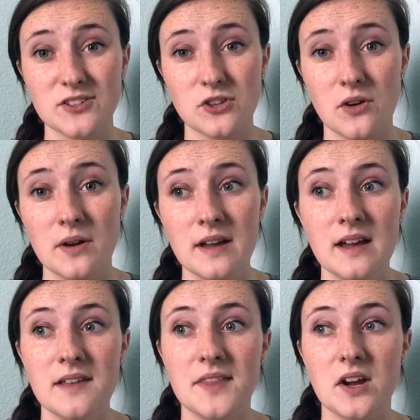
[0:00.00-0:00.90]
So
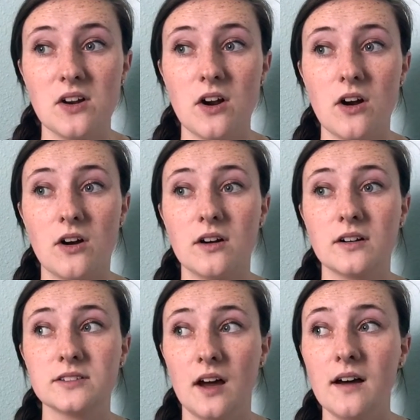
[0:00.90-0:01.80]
there
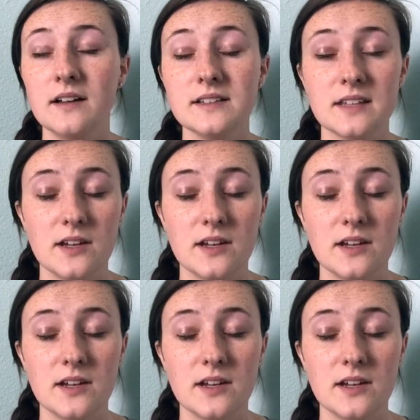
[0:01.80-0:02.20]
are tons of